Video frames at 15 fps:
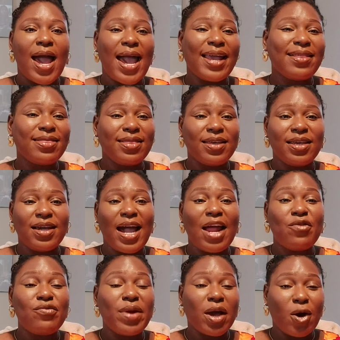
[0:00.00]
I think I
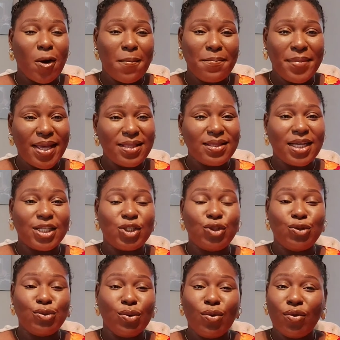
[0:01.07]
recommend that
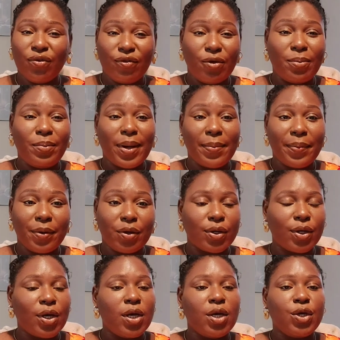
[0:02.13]
you go for Babcock